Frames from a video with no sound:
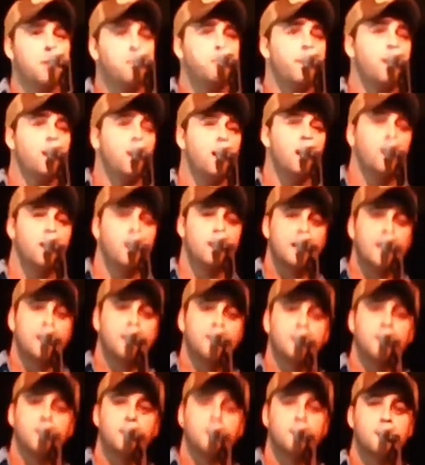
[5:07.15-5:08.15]
bought a
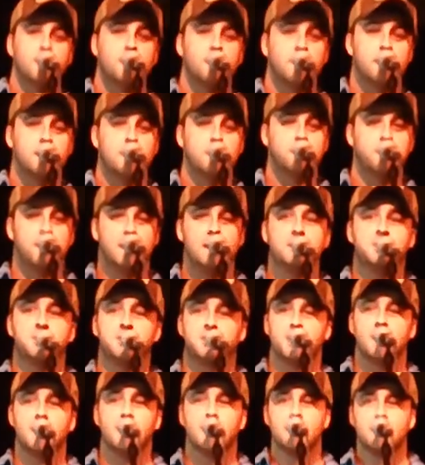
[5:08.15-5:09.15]
gun and made
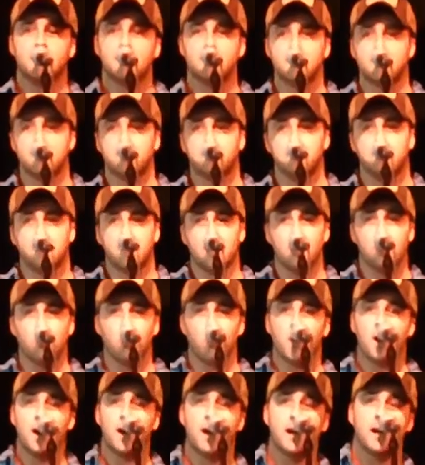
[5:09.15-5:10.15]
Shannon in my
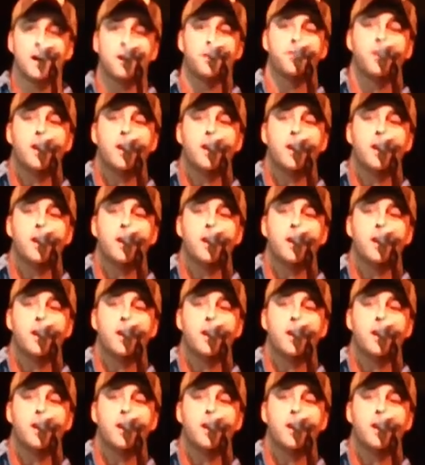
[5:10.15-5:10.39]
wife.